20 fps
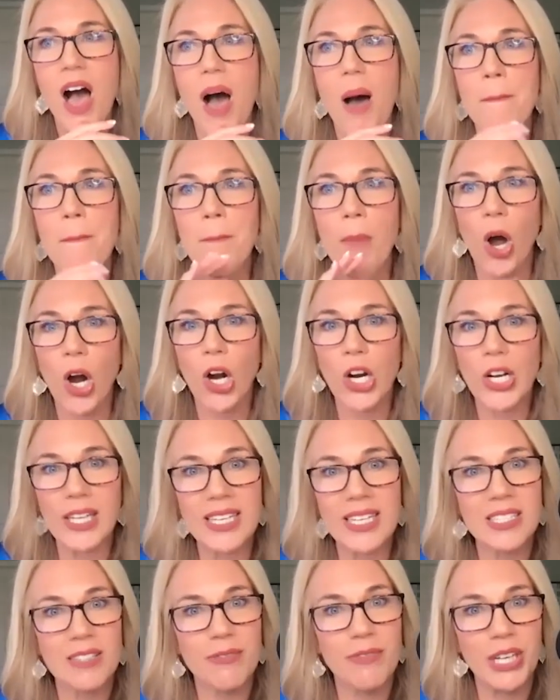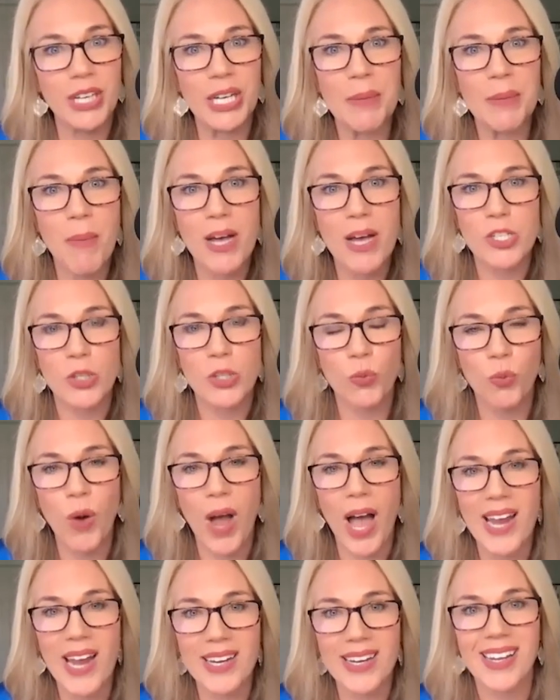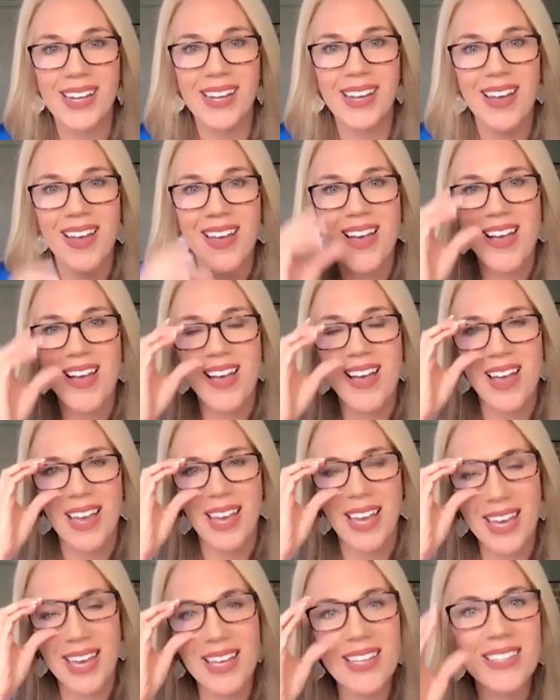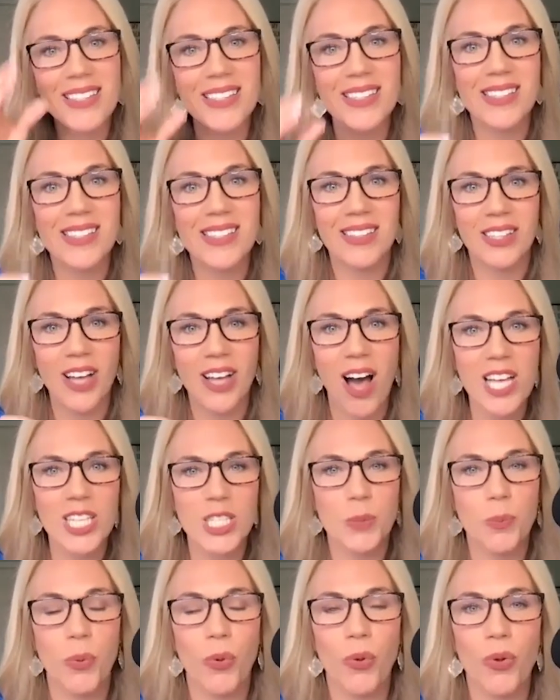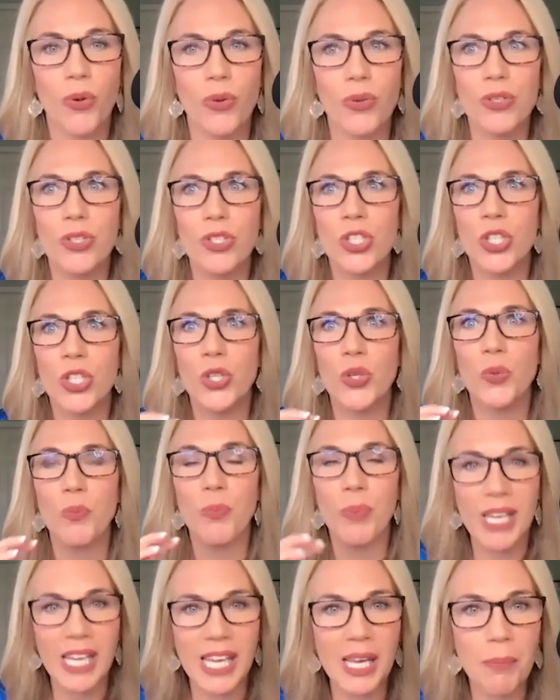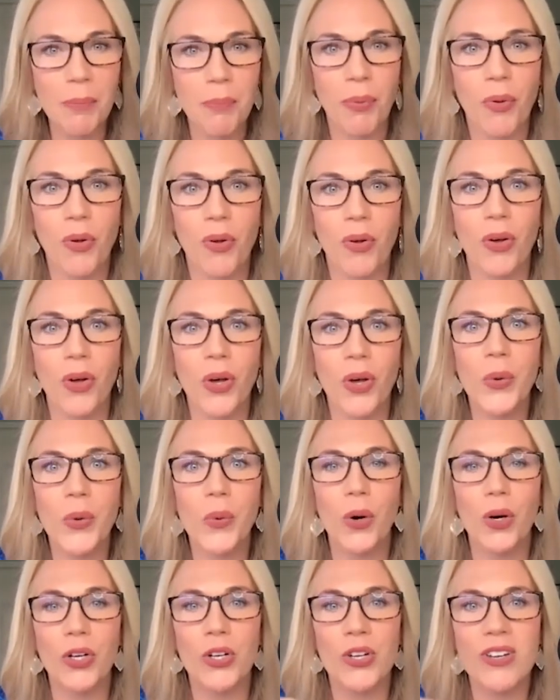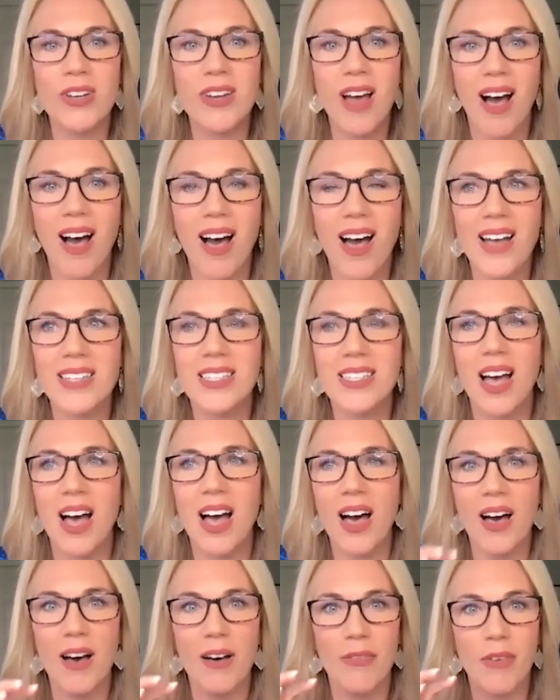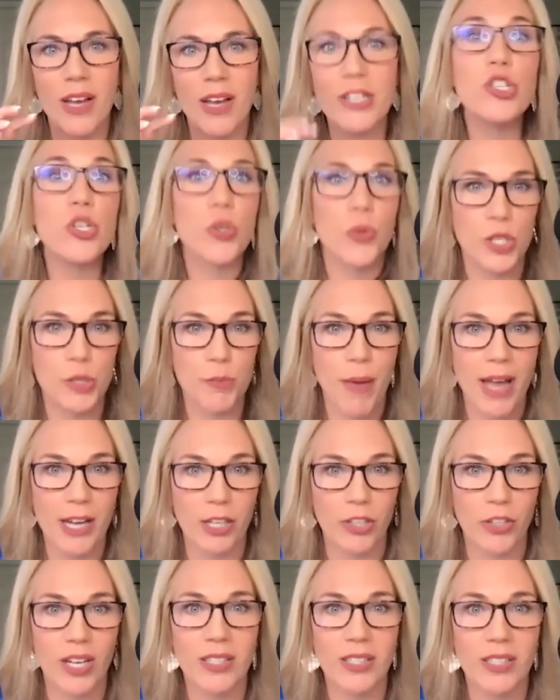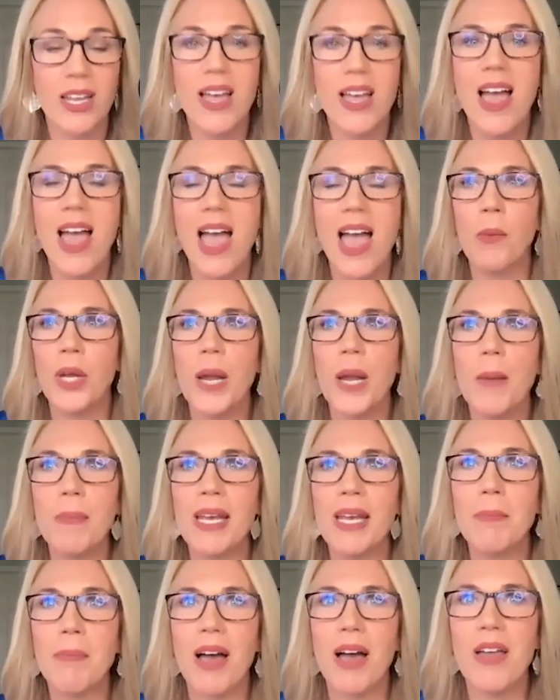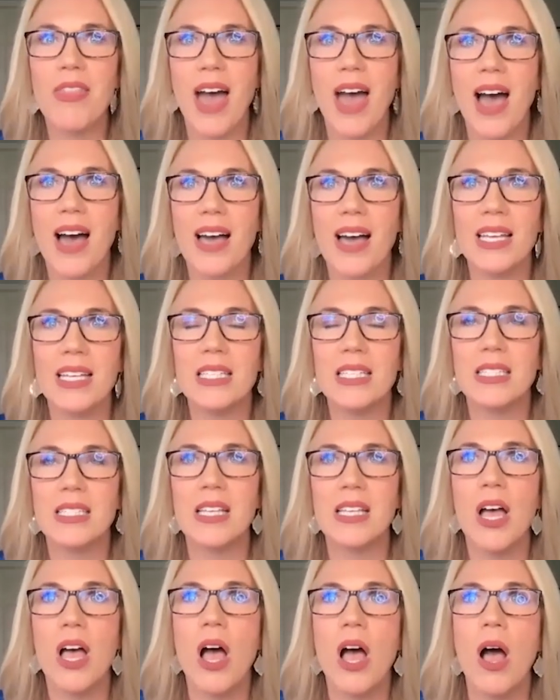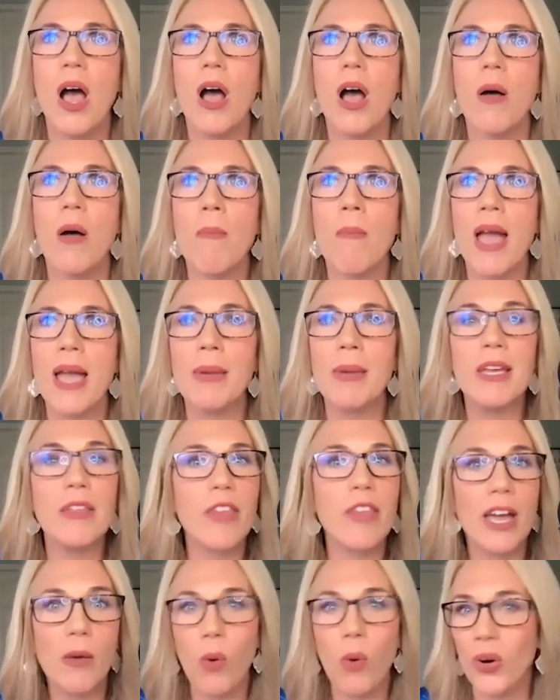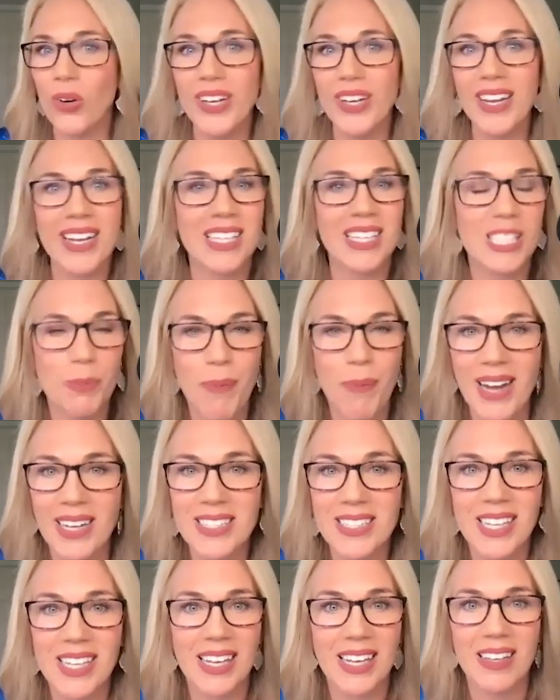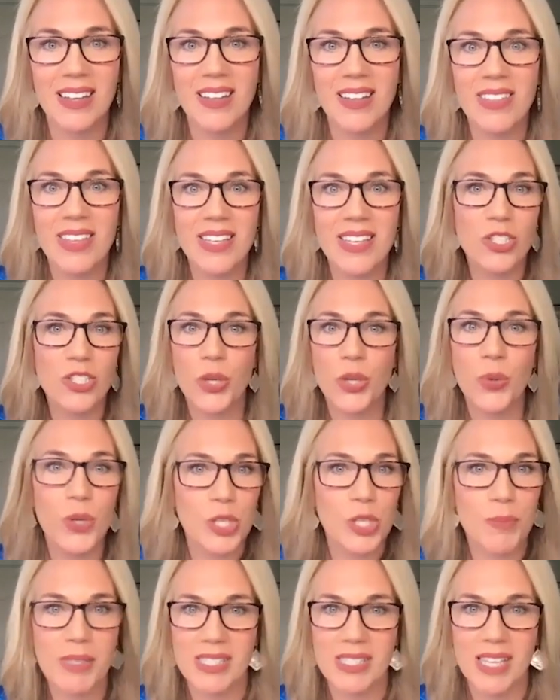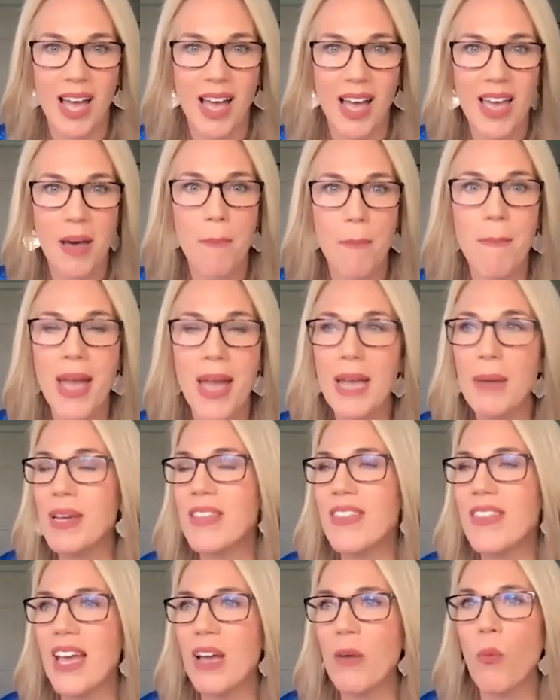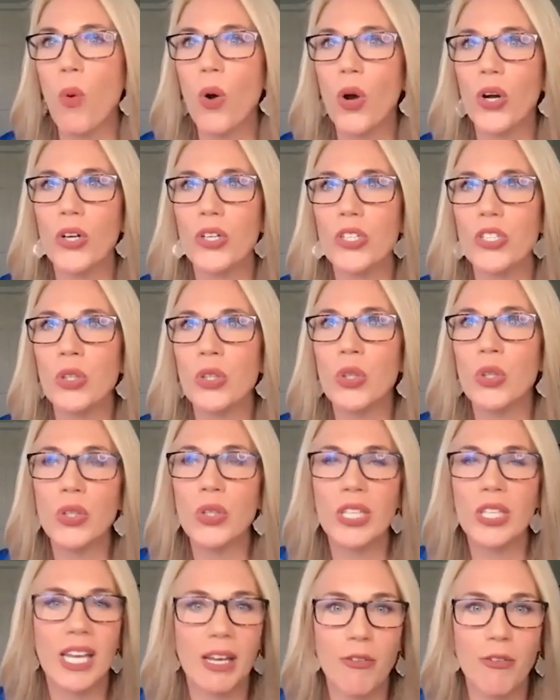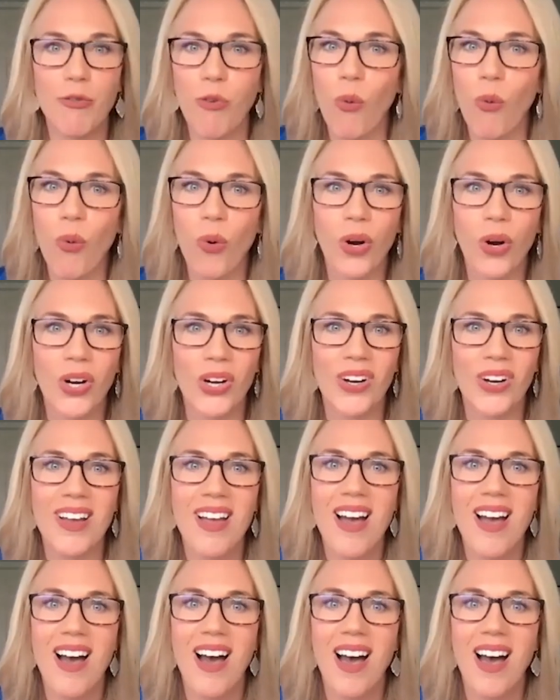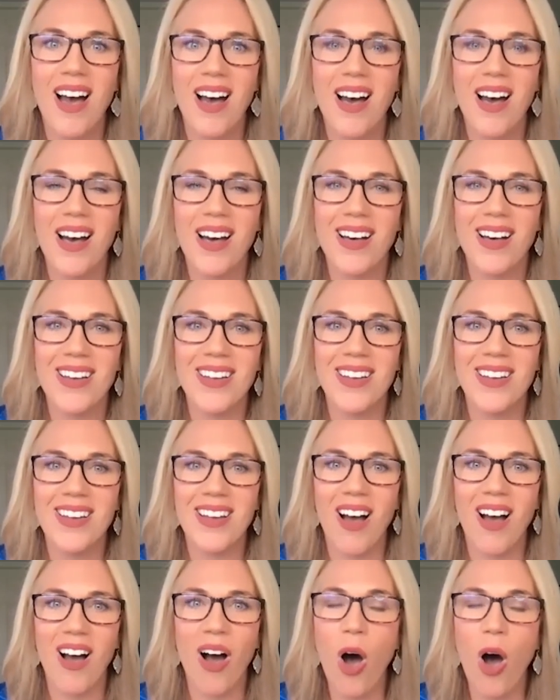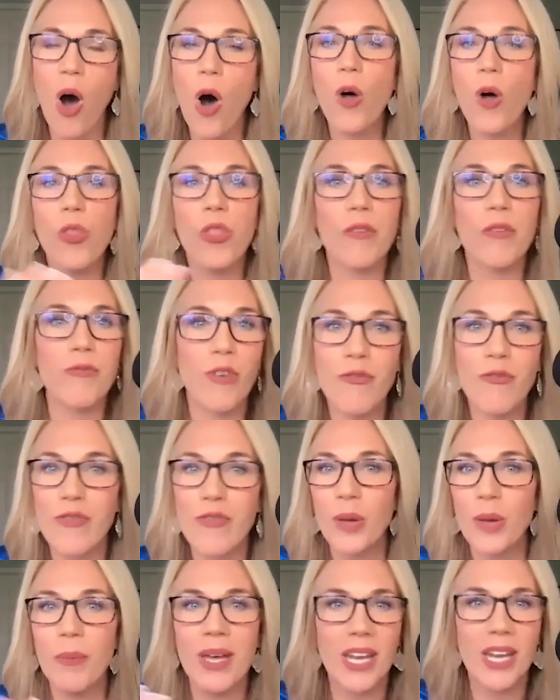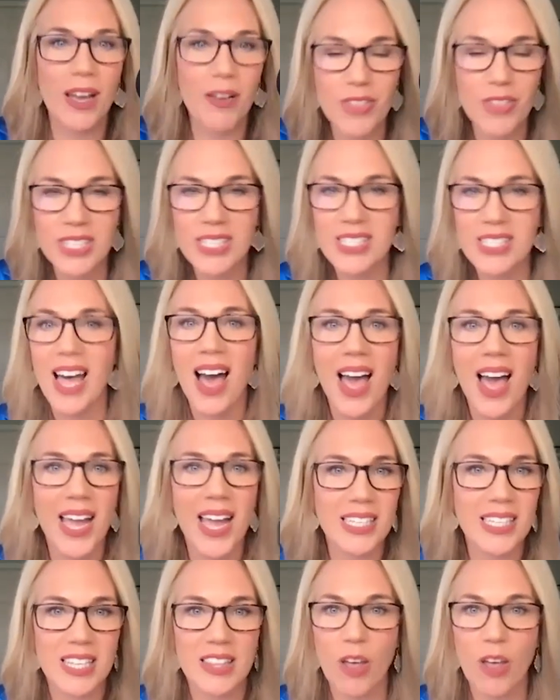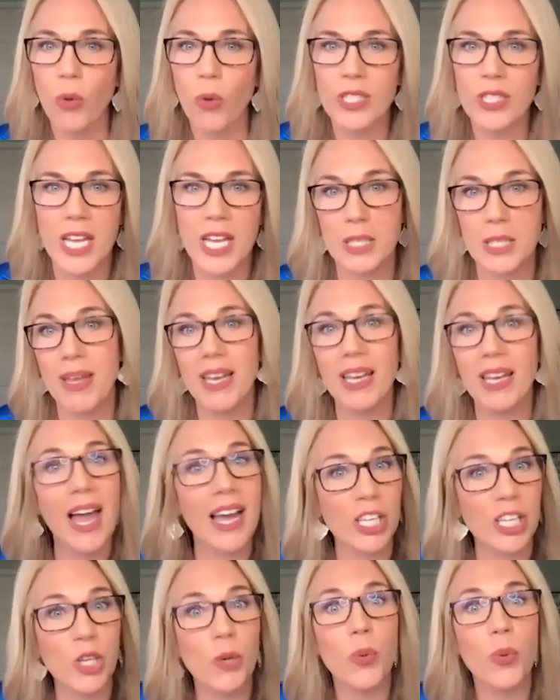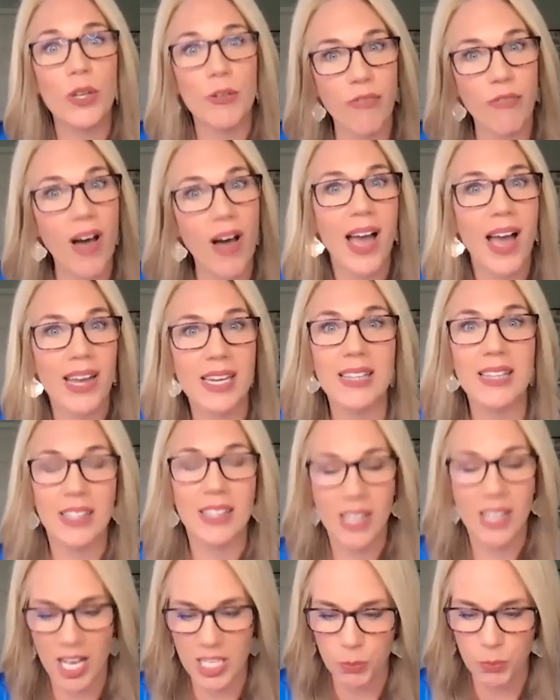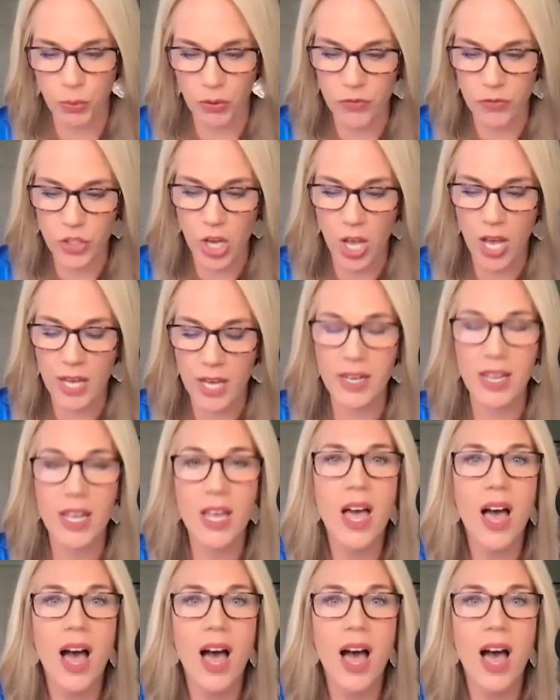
Mark is very much writing his gospel to people who are not of a Jewish background. And what I mean by that is, maybe they weren't expecting this Jewish Messiah. Maybe they weren't looking for uh, all the fulfillment of the signs in the Old Testament, like you would find in the Gospel of John.